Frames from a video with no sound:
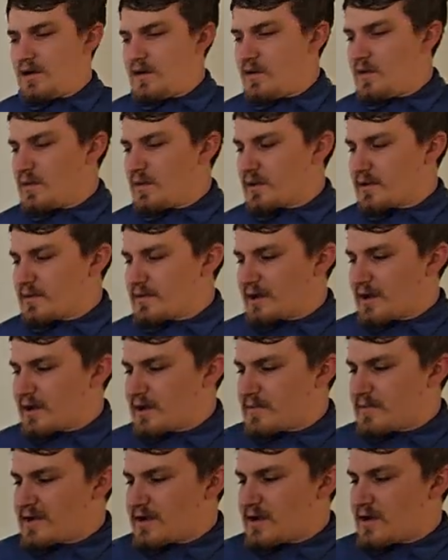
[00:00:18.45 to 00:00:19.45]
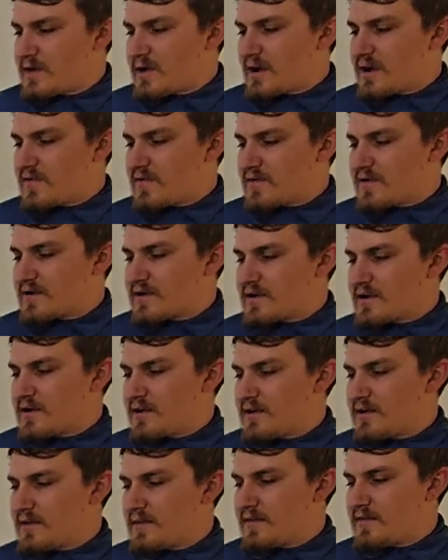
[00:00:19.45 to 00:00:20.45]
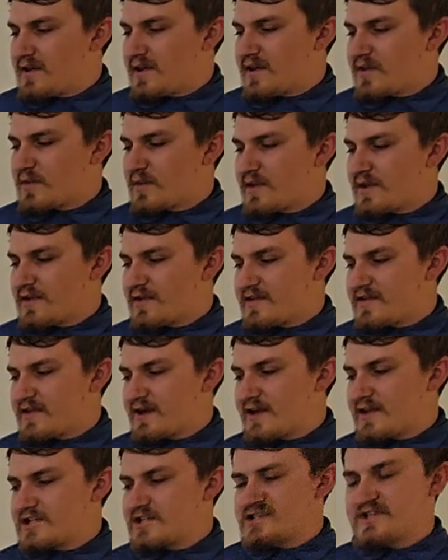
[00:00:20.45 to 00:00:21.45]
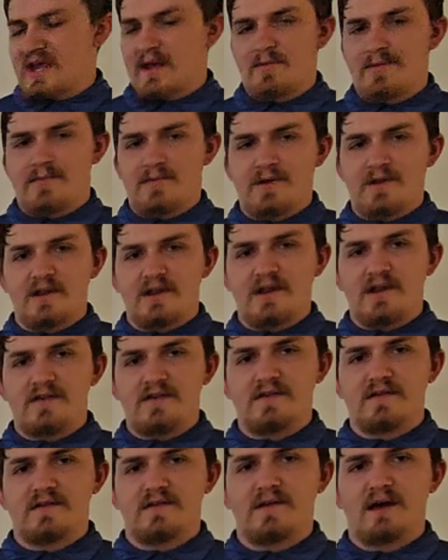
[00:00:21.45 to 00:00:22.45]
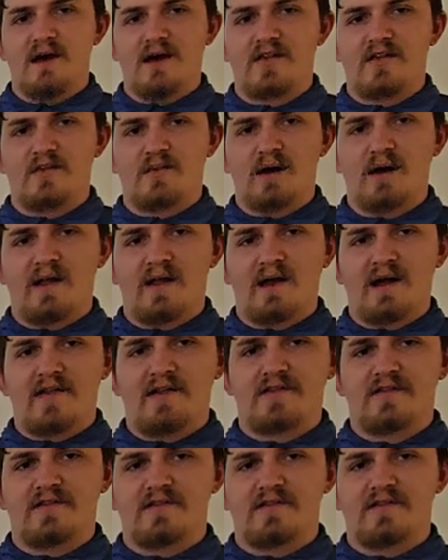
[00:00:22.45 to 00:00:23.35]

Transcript: We're going to be going over Venezuela's intelligence capabilities as well as